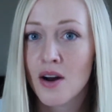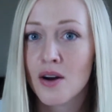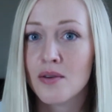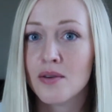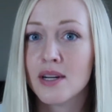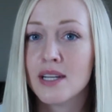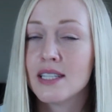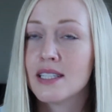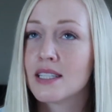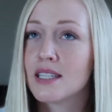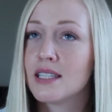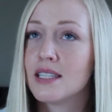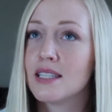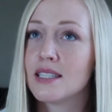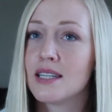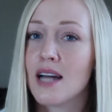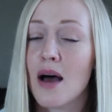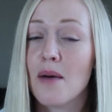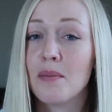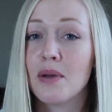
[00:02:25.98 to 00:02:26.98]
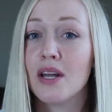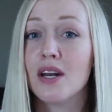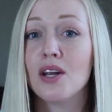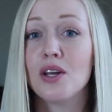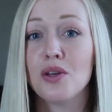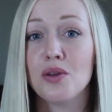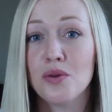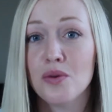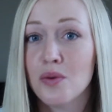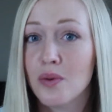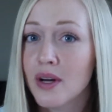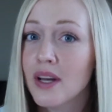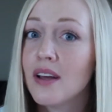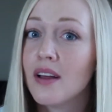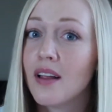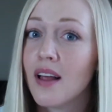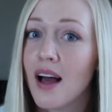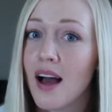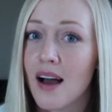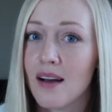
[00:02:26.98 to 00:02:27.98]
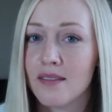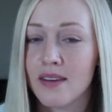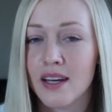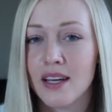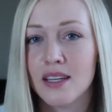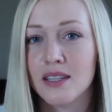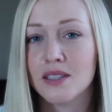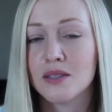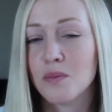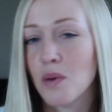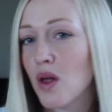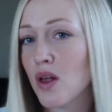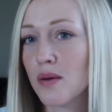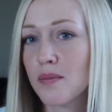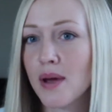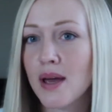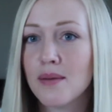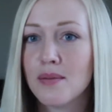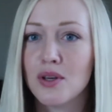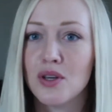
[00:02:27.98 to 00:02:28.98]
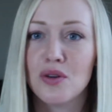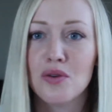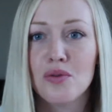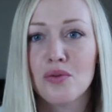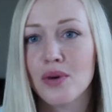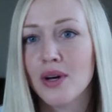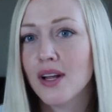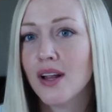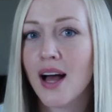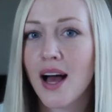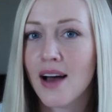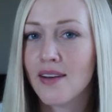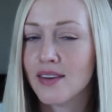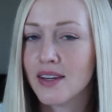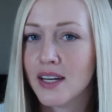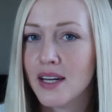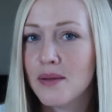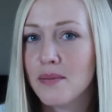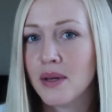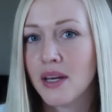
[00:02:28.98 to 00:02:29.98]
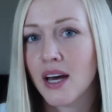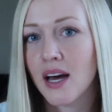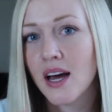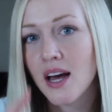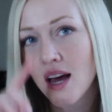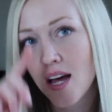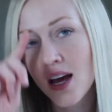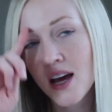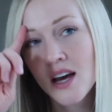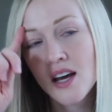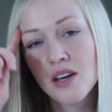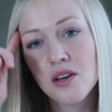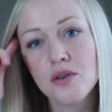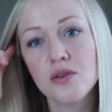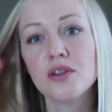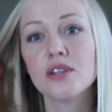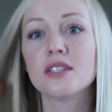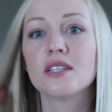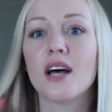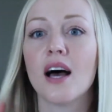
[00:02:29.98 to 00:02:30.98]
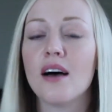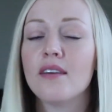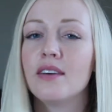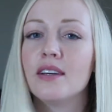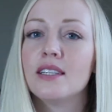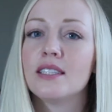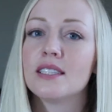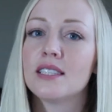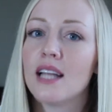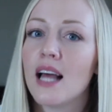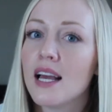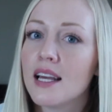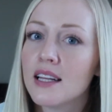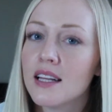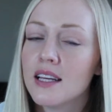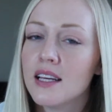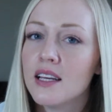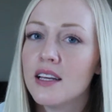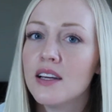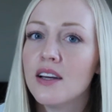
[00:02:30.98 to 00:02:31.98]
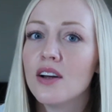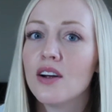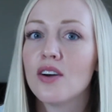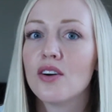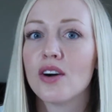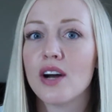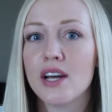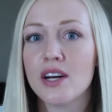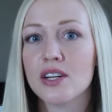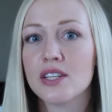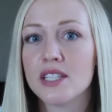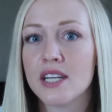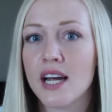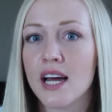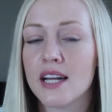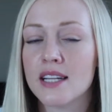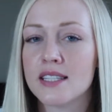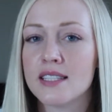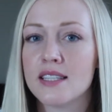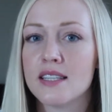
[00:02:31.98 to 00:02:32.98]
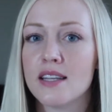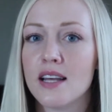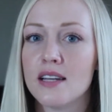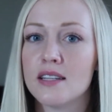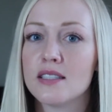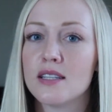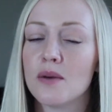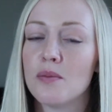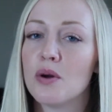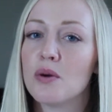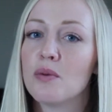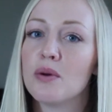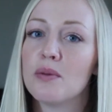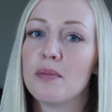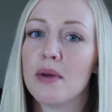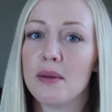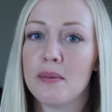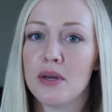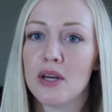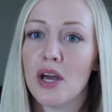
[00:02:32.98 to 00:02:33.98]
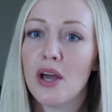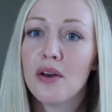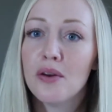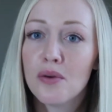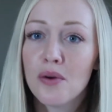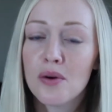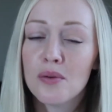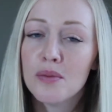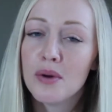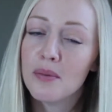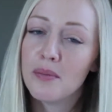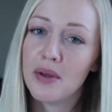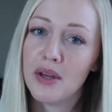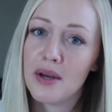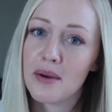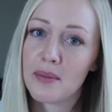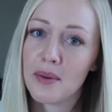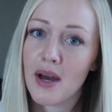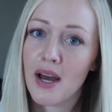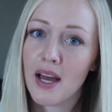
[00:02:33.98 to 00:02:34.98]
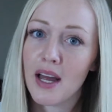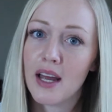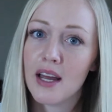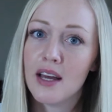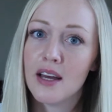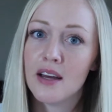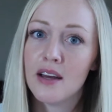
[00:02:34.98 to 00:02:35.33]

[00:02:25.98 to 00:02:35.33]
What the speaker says: Risk does not mean you will have a smaller baby, you will have anemia. You just have a slightly greater chance than someone with maybe a normal BMI.